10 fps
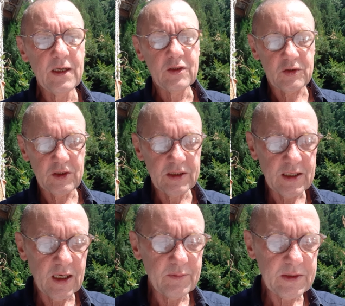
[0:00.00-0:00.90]
she
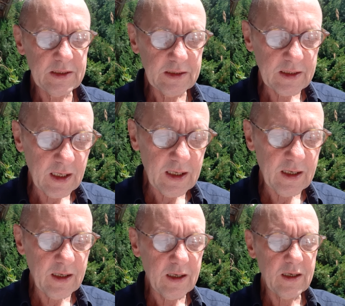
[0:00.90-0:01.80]
comes in
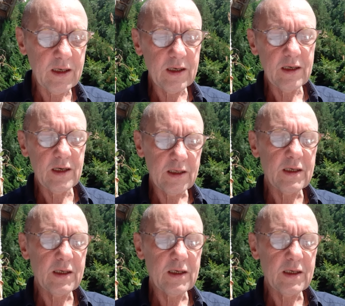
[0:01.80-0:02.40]
color.